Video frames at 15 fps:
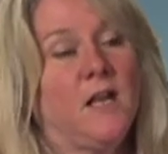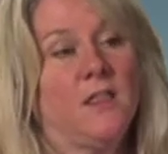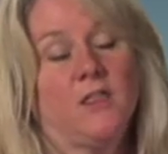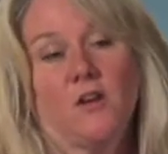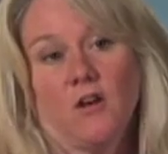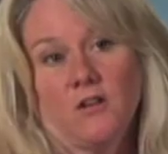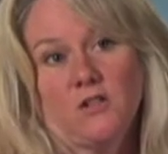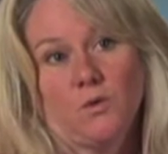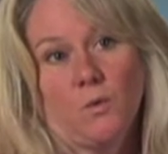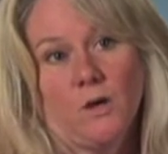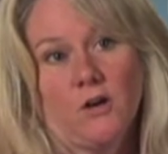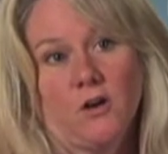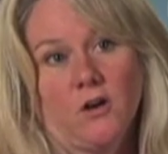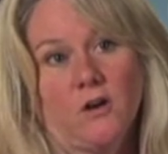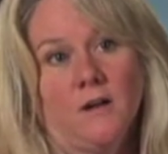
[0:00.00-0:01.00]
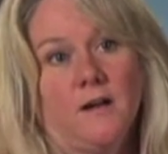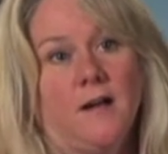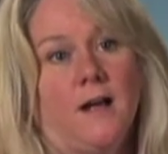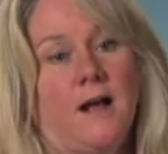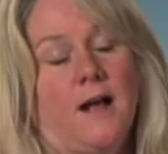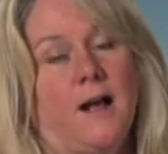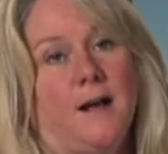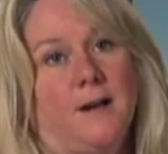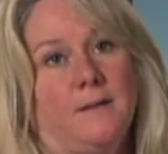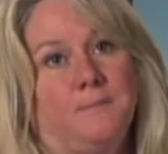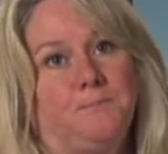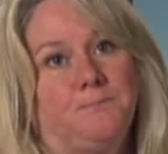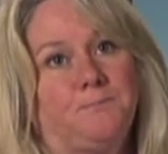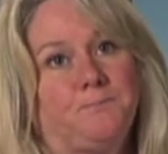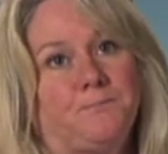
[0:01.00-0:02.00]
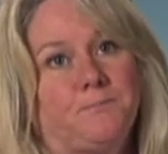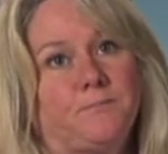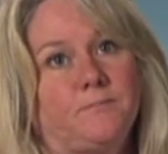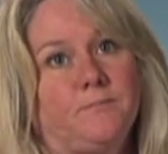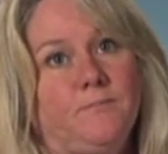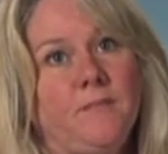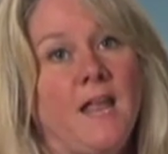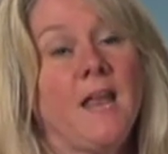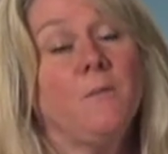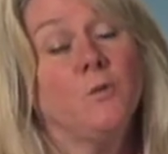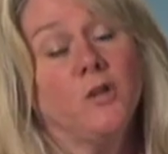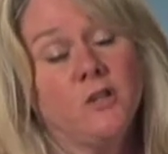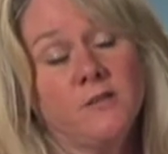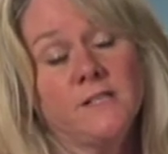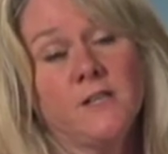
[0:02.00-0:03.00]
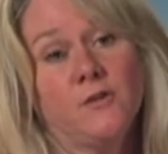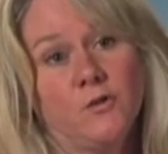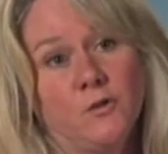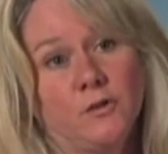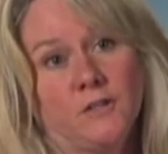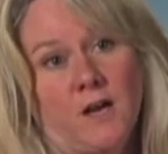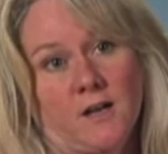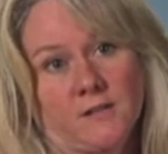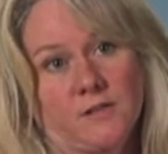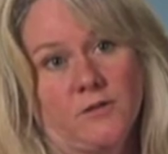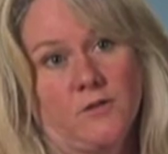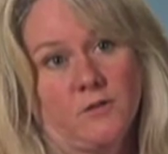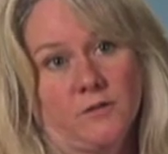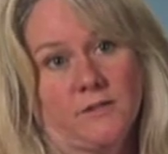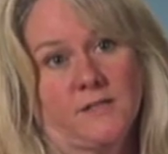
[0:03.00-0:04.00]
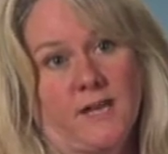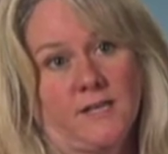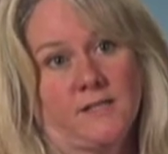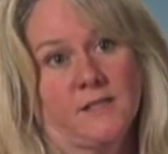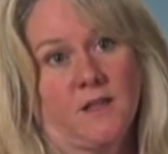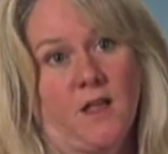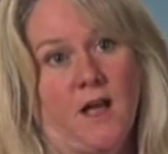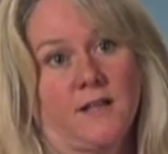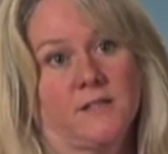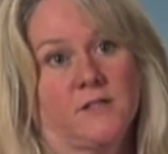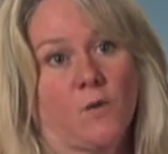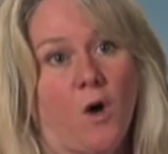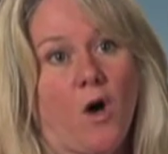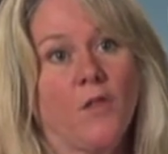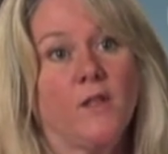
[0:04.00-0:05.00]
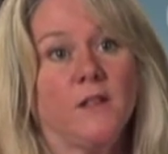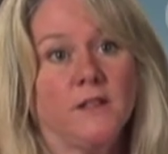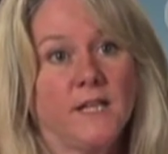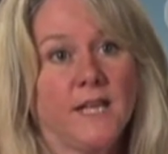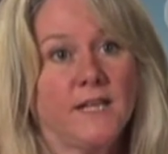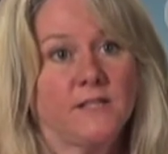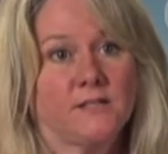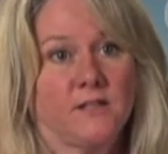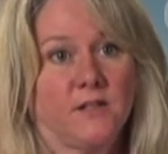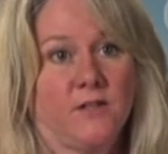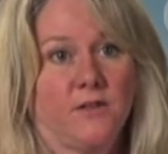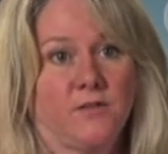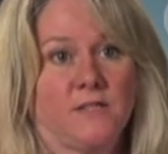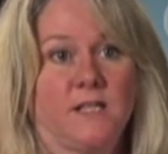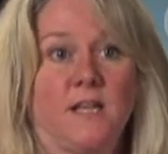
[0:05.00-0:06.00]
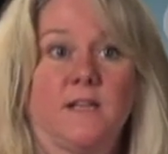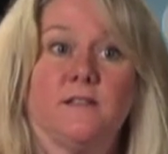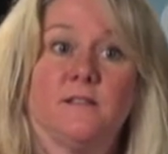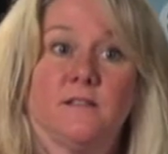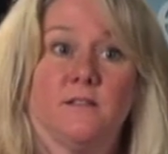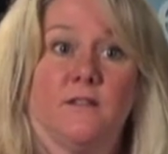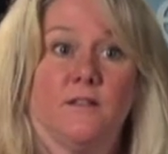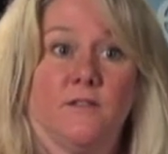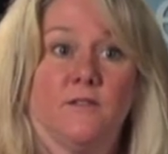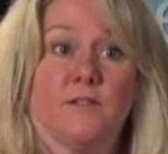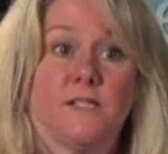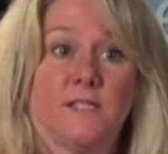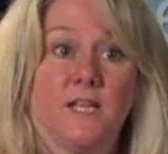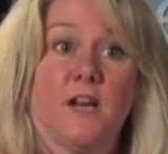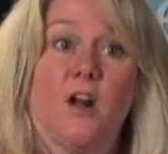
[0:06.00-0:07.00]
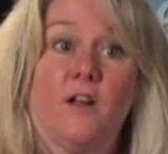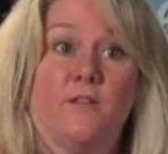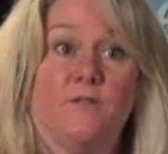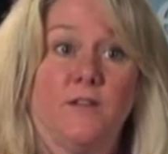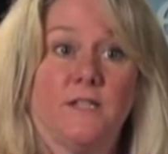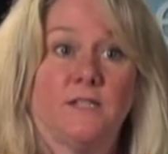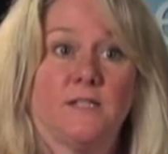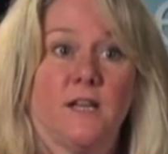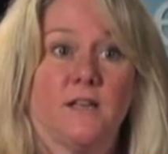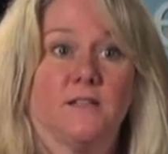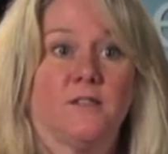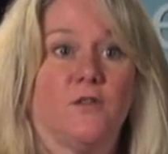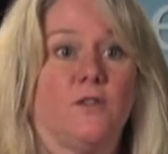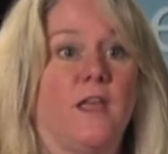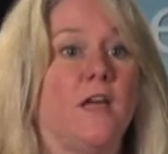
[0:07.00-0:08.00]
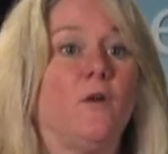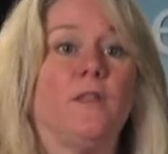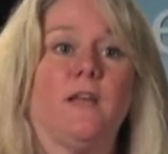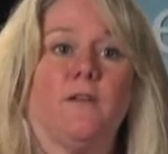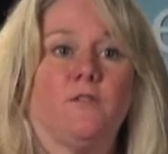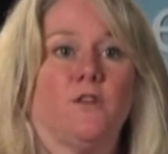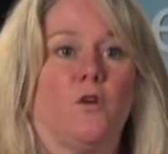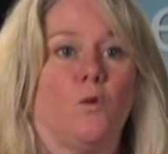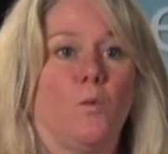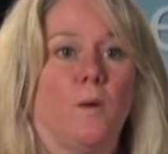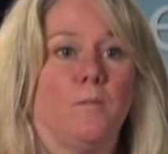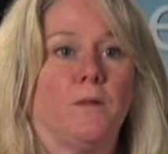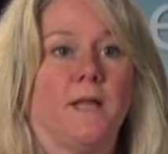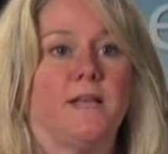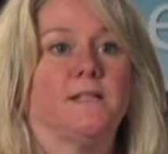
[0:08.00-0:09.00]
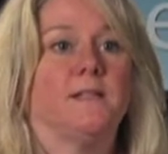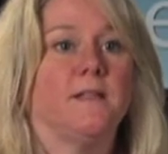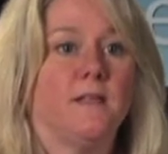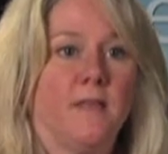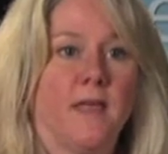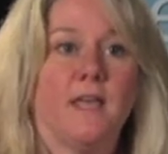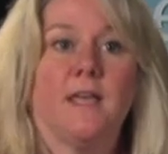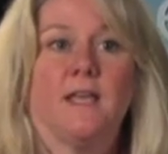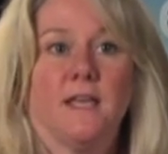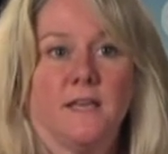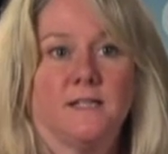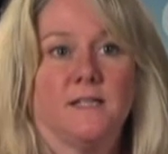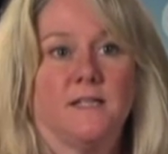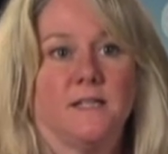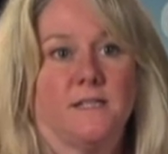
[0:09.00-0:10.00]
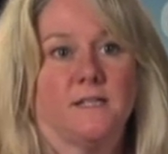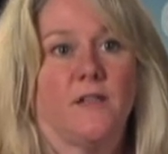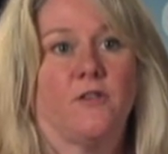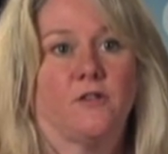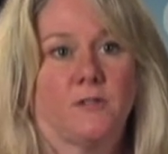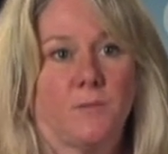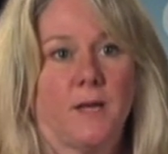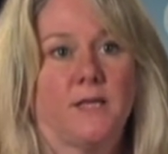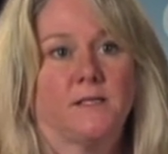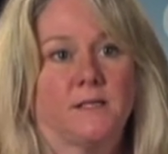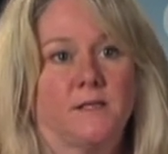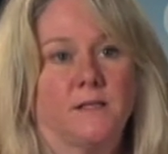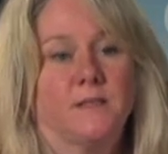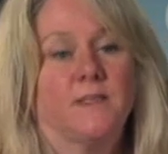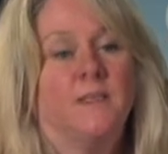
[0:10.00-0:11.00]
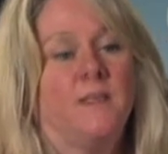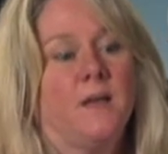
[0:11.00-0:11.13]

They're on Twitter, and we're using Google Docs and Google Sites a lot. So all the links to those things sit on Vista, so they only have to go to one place and then they can get to these other spaces.